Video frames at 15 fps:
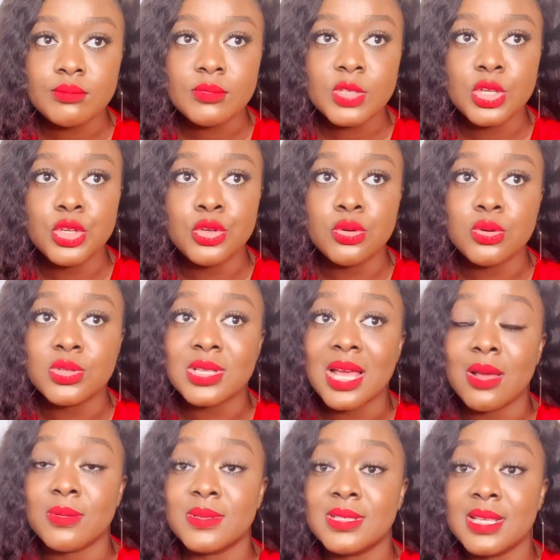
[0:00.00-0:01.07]
You know, so I would
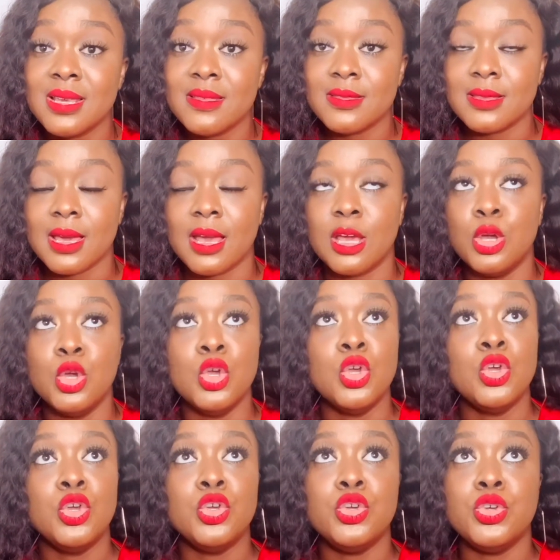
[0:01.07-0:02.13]
say that
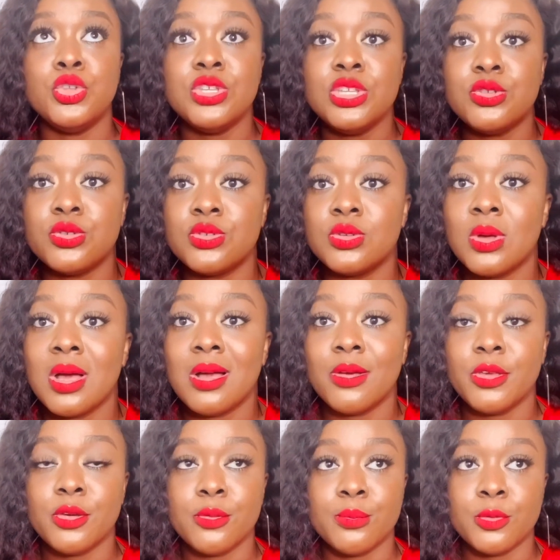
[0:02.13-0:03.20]
you need to sort out
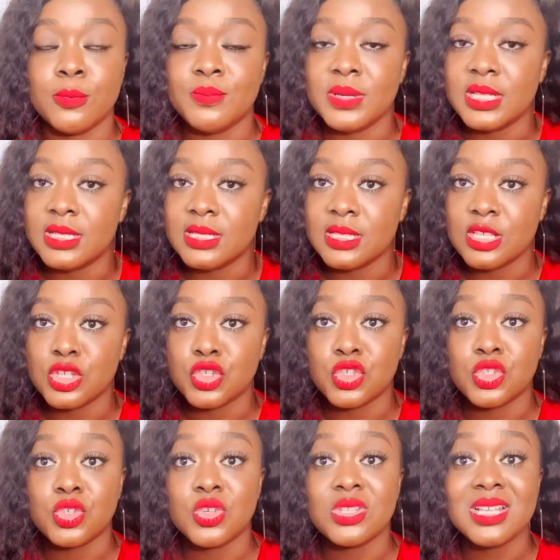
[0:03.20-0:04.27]
your mobility issues.
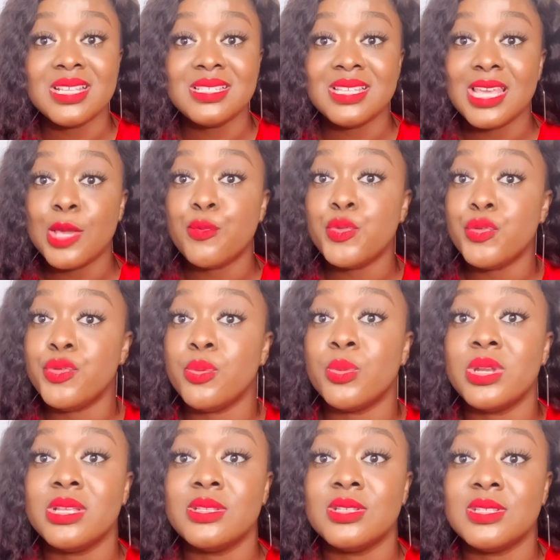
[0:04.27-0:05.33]
Because let's say, even if you
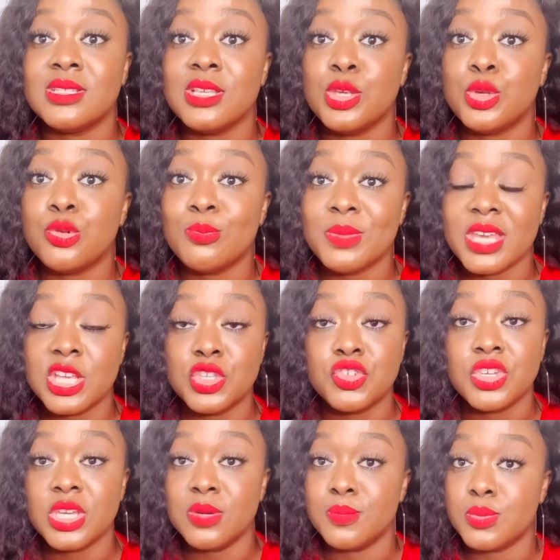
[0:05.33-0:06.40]
wanted to say you'd be entering
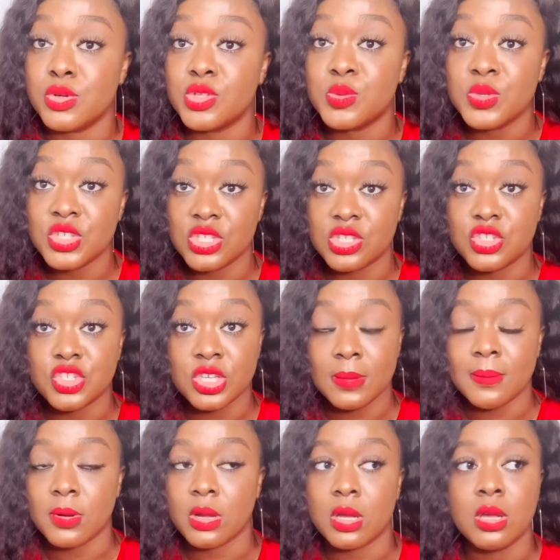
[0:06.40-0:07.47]
a bus, which is
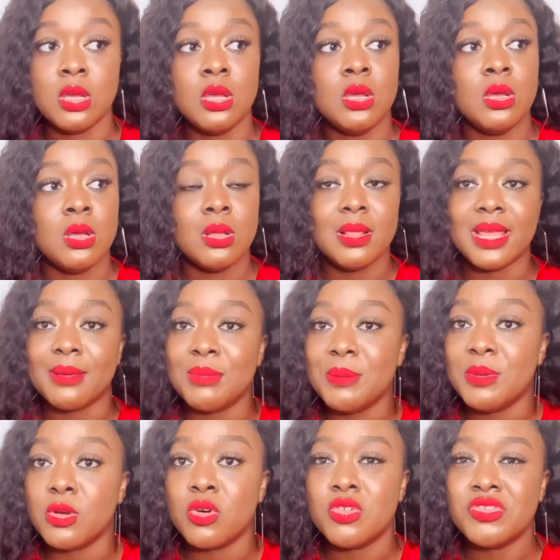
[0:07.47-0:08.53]
cheaper, like maybe
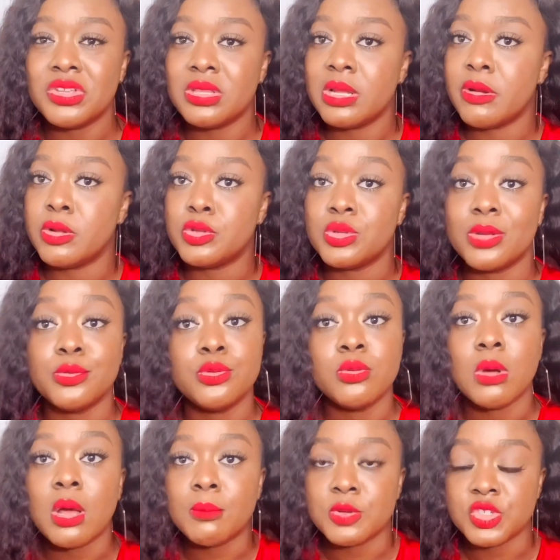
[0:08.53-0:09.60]
100 naira, so I don't know how
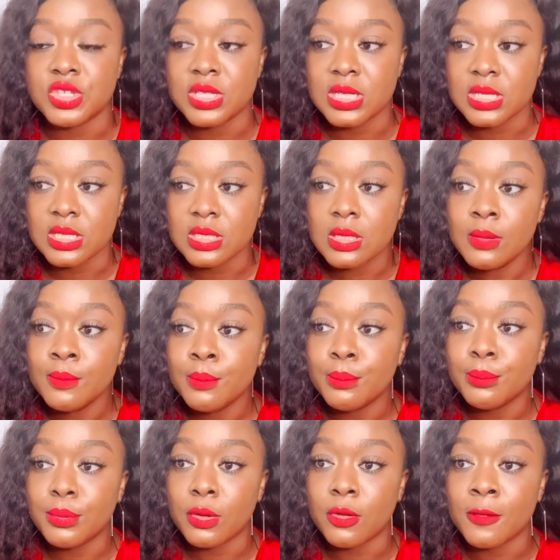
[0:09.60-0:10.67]
much it is.
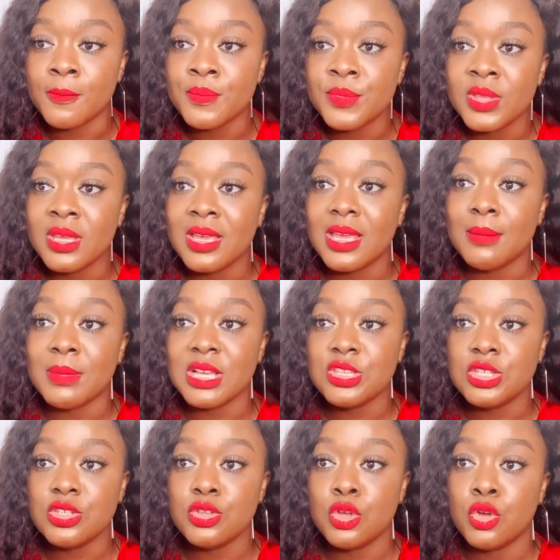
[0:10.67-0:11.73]
But
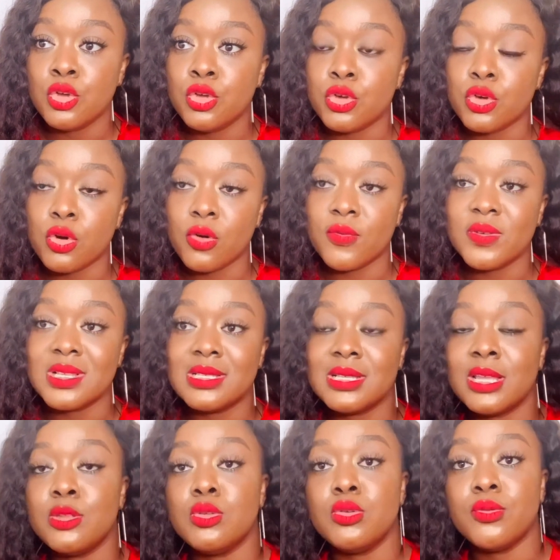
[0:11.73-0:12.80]
imagine your office sent
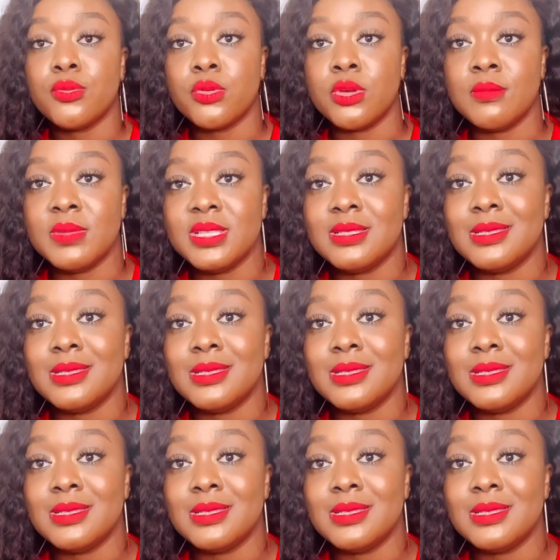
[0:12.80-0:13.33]
you for a meeting.